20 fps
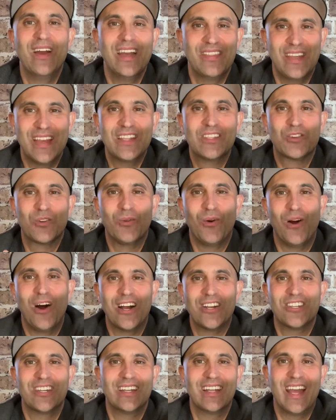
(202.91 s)
Thanks for
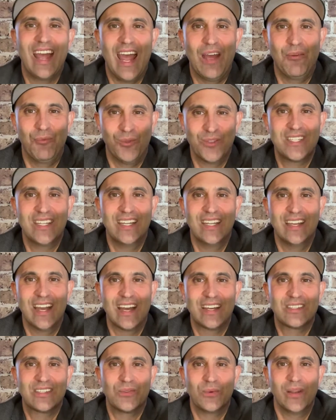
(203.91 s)
watching, and we'll see you
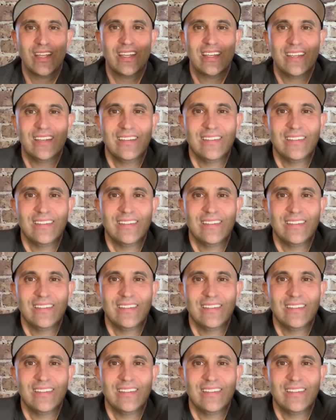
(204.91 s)
next week.